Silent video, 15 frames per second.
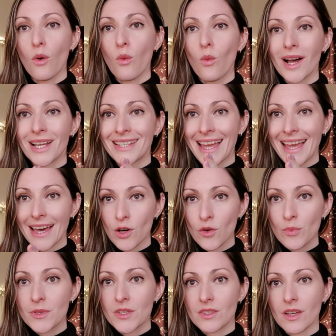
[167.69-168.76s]
what
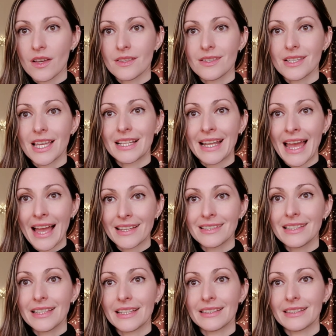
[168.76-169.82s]
helps us in
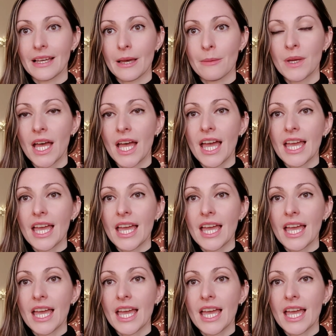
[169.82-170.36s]
handling them